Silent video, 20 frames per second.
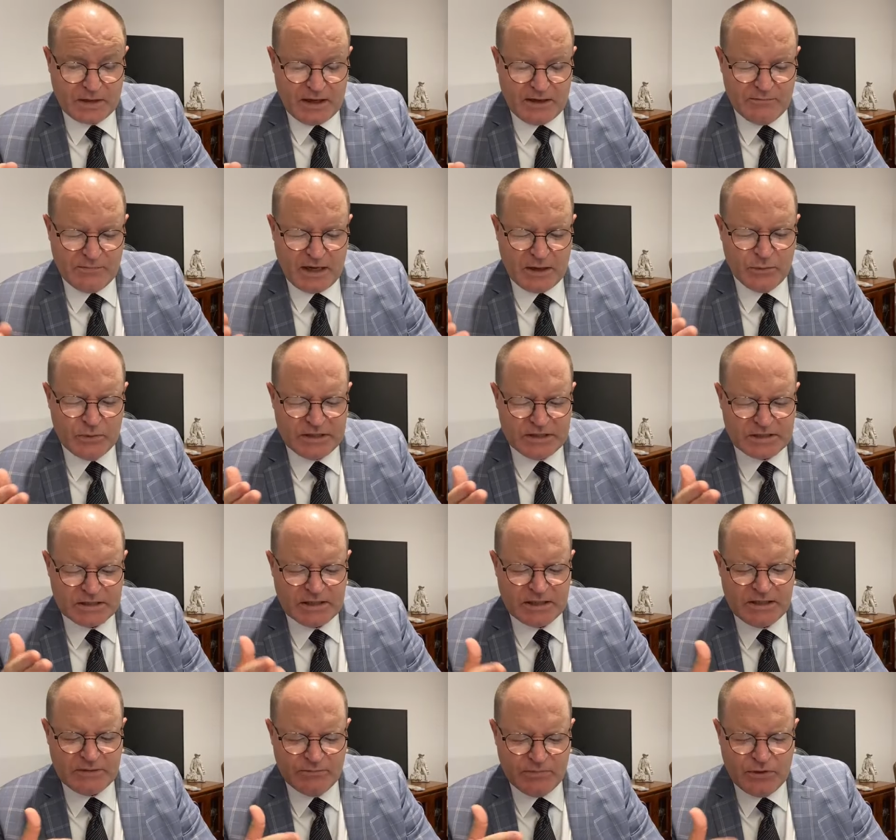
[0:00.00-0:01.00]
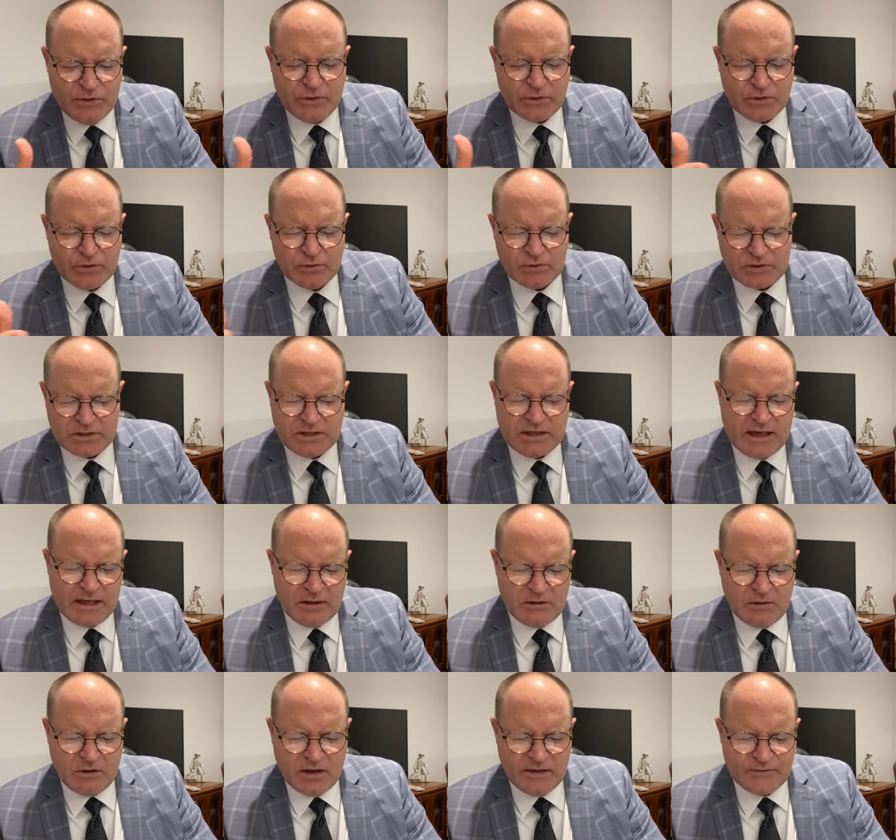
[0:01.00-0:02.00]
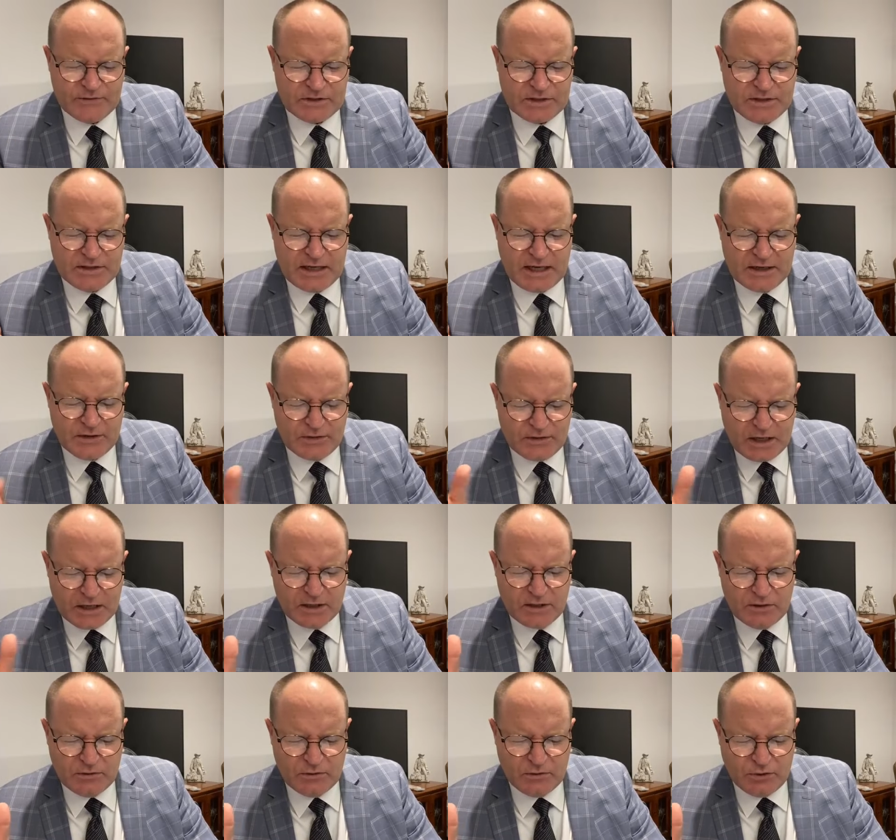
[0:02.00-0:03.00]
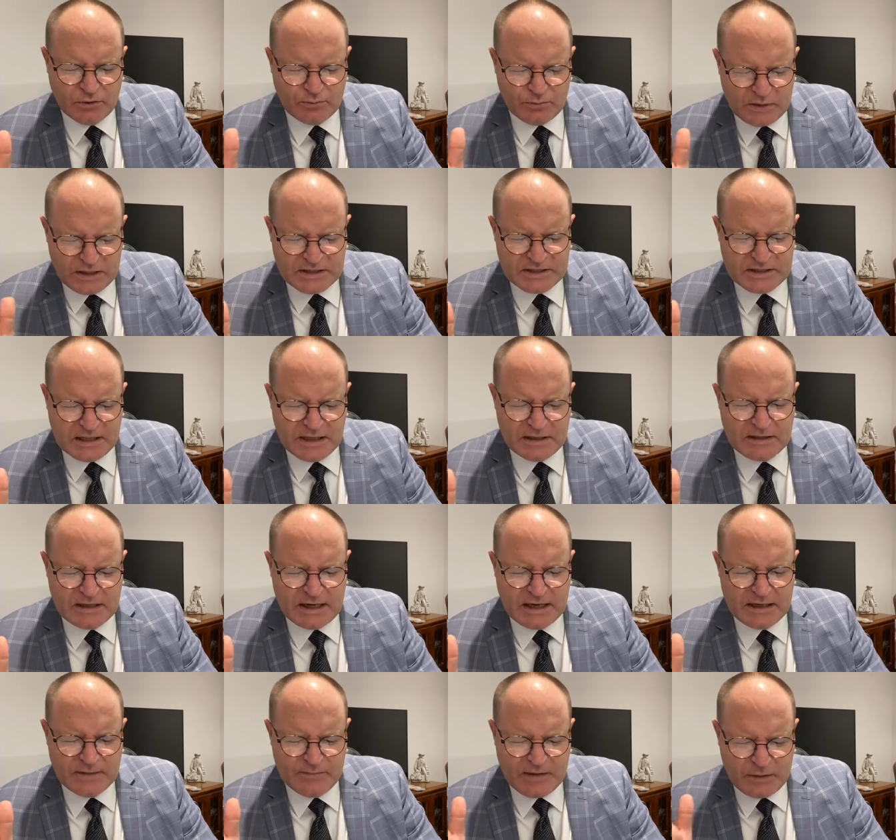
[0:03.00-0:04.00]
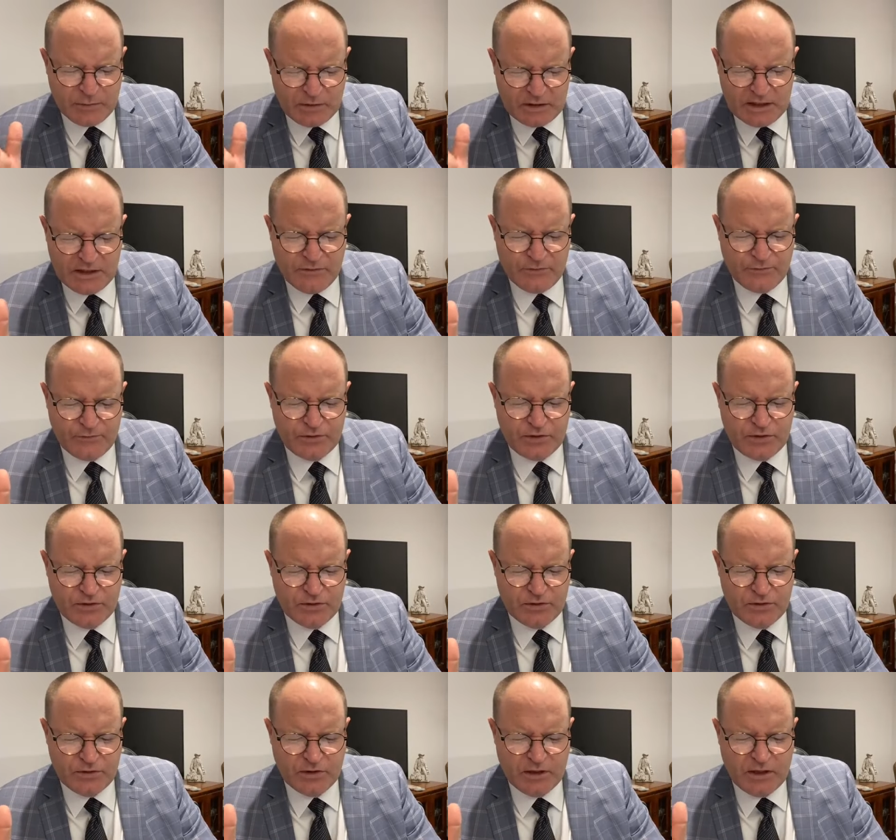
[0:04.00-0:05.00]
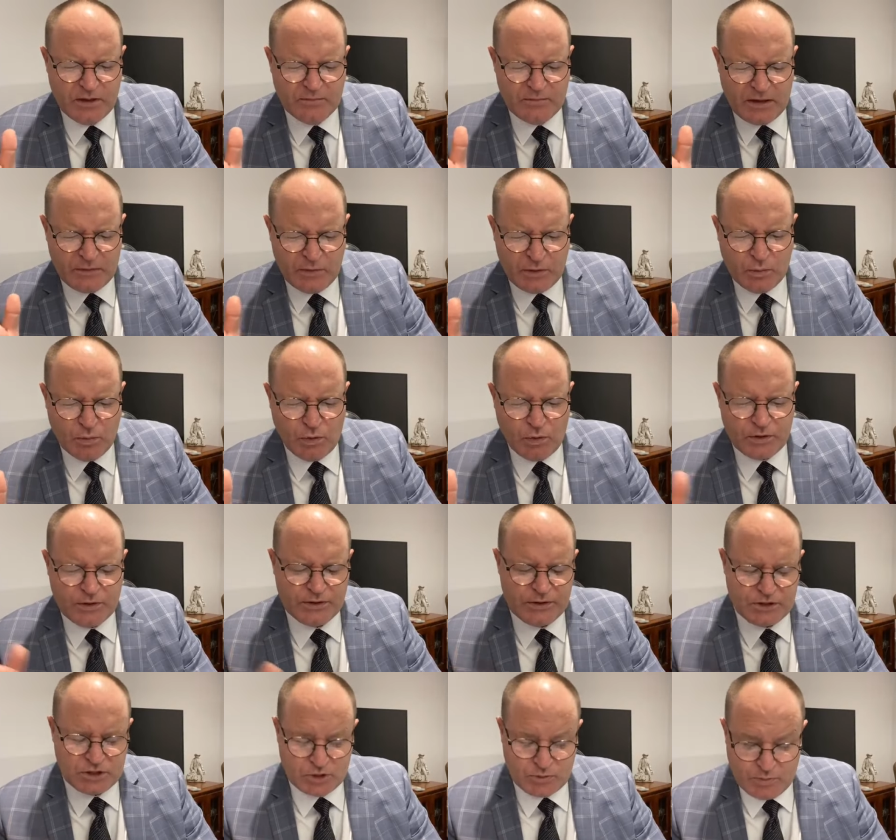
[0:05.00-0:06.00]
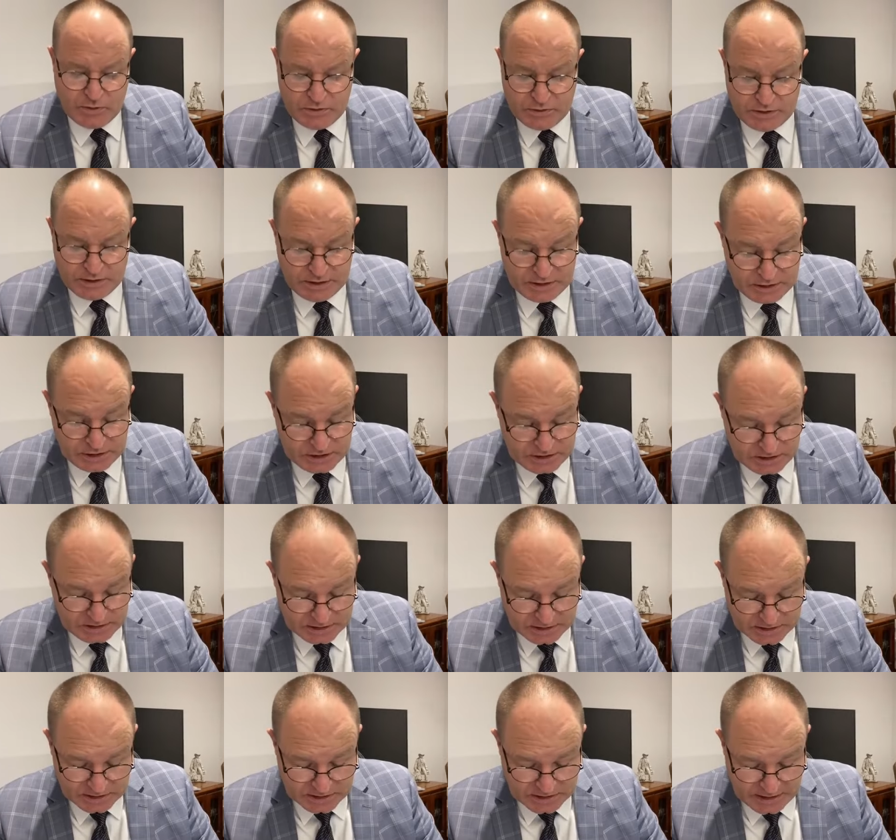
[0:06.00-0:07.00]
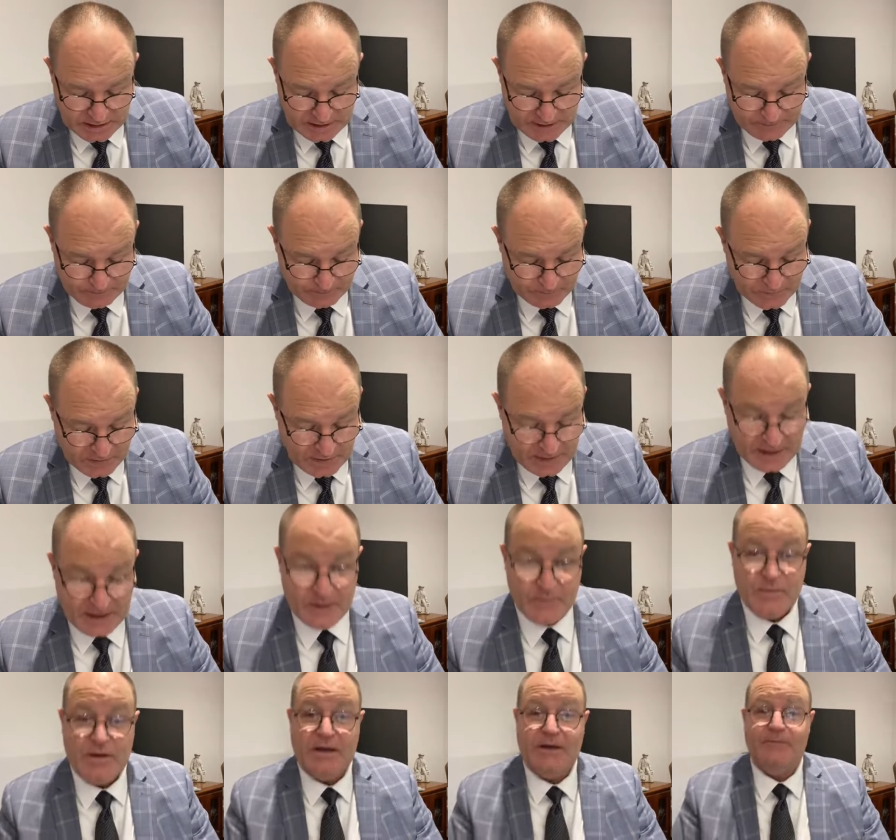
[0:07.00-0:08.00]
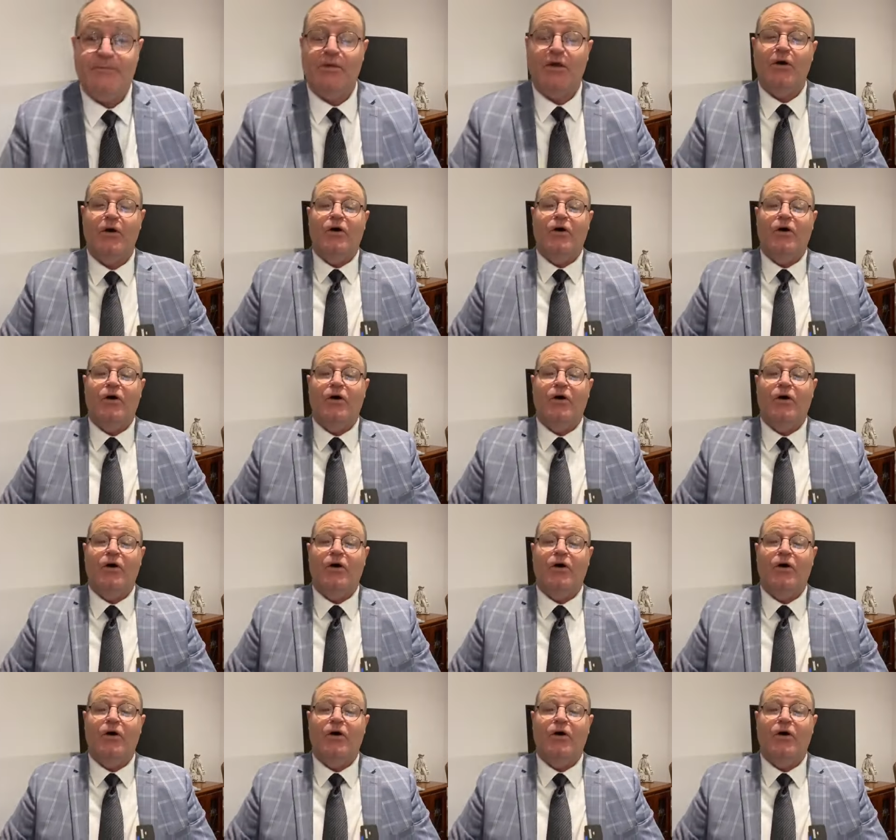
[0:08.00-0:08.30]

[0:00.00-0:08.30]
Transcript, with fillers: And may we see miracles in our lives today. Thank you, Lord. Bless our day. May we live for you. May we walk in the Spirit. In Jesus' name. Amen.